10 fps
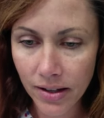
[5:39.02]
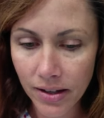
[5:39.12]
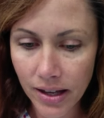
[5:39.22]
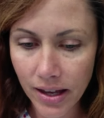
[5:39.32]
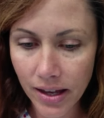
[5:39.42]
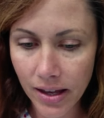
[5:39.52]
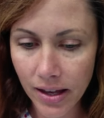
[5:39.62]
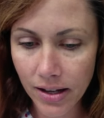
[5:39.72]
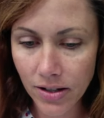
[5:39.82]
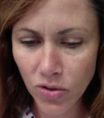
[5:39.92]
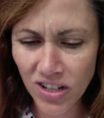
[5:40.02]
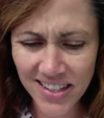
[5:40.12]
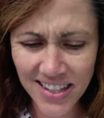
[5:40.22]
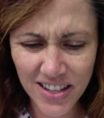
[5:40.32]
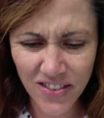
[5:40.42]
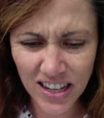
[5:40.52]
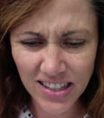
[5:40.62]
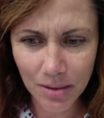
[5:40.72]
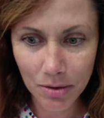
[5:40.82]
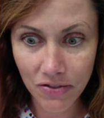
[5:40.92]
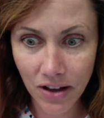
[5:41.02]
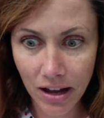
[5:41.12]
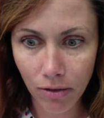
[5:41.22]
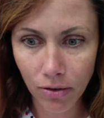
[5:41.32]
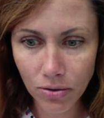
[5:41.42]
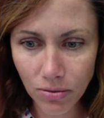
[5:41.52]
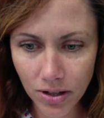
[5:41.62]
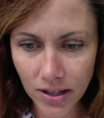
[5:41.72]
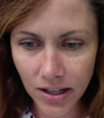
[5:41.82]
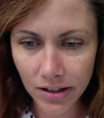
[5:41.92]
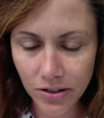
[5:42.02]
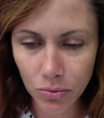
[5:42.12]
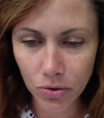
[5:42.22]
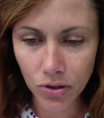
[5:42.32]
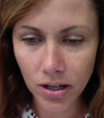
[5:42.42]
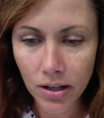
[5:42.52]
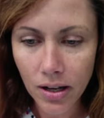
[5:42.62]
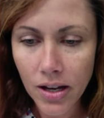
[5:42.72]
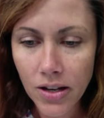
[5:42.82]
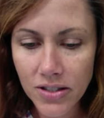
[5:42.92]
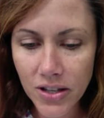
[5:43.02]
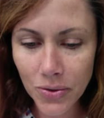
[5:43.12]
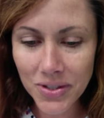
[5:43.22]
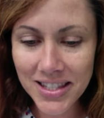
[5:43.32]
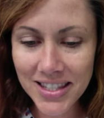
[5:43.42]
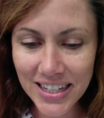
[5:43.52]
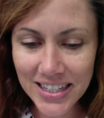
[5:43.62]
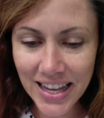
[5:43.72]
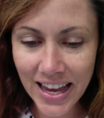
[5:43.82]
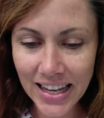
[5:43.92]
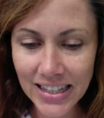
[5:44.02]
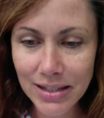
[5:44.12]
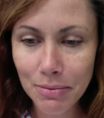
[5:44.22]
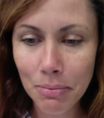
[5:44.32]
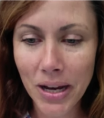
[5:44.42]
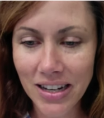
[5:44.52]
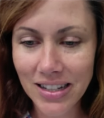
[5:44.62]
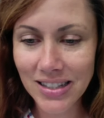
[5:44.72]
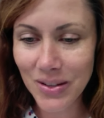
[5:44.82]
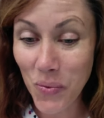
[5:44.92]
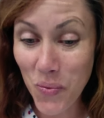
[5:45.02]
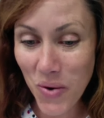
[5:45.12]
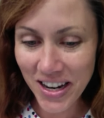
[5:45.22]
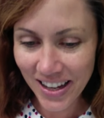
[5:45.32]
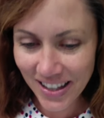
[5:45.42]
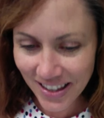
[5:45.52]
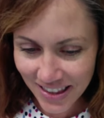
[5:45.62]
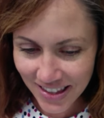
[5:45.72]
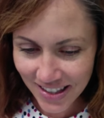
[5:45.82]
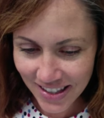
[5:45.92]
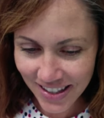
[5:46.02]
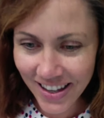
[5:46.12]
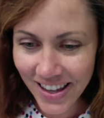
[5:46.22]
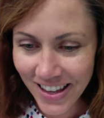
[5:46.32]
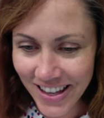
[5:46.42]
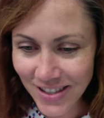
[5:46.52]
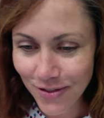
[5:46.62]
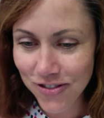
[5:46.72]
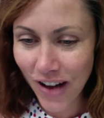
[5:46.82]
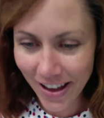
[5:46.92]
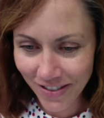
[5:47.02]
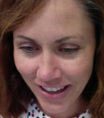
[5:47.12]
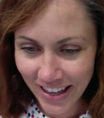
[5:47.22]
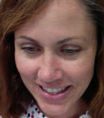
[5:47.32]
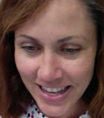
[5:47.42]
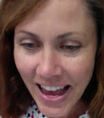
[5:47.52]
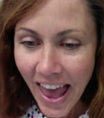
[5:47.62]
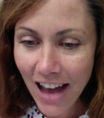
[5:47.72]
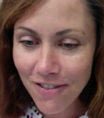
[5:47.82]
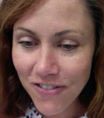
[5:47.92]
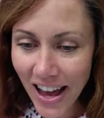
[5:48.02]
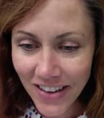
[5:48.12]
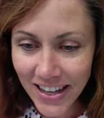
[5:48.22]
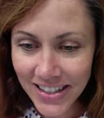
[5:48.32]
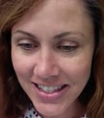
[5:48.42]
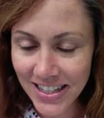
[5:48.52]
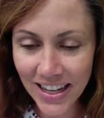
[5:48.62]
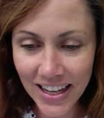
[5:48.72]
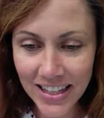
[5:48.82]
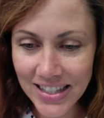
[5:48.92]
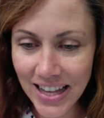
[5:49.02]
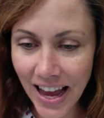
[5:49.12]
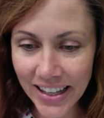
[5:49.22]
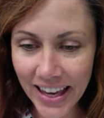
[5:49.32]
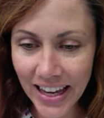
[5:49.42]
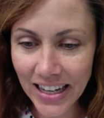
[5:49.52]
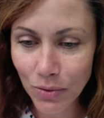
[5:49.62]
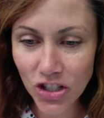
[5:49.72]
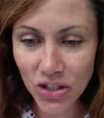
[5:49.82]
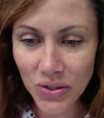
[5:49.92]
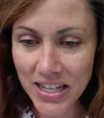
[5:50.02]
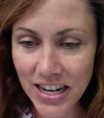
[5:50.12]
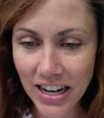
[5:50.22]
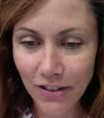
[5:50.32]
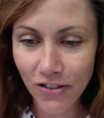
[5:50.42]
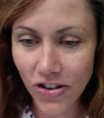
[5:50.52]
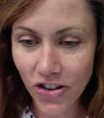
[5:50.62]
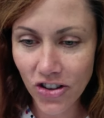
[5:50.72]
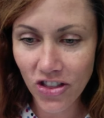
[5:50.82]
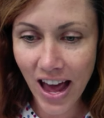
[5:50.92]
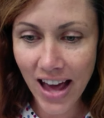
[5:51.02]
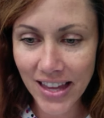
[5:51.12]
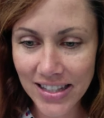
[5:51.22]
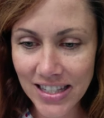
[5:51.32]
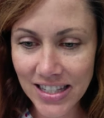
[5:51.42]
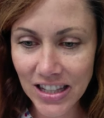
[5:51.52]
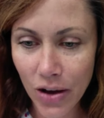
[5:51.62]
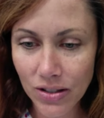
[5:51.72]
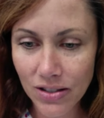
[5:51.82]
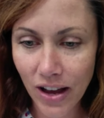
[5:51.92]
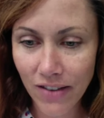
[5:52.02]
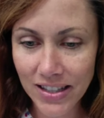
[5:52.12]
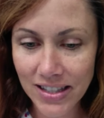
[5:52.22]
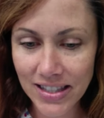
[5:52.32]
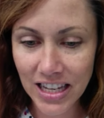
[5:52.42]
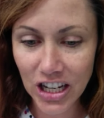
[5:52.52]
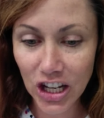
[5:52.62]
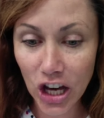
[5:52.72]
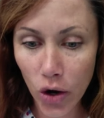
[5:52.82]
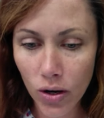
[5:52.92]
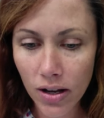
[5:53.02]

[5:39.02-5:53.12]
And, oh, did I say 7/8? I meant 5. Ooh, good thing I looked at the ruler. So 6/8 minus 1/8 is 5/8. And 5/8 is, I can't reduce it any further than that. That's as low as 5/8 is going to go.